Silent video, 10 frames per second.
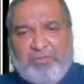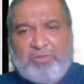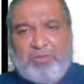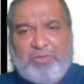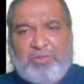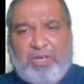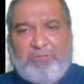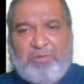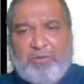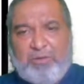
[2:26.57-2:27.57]
so that
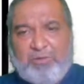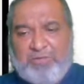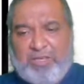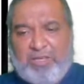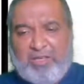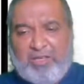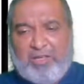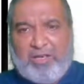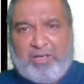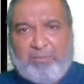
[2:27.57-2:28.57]
we are going to see the
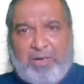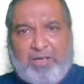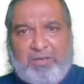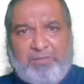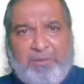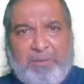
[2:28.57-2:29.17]
latter part.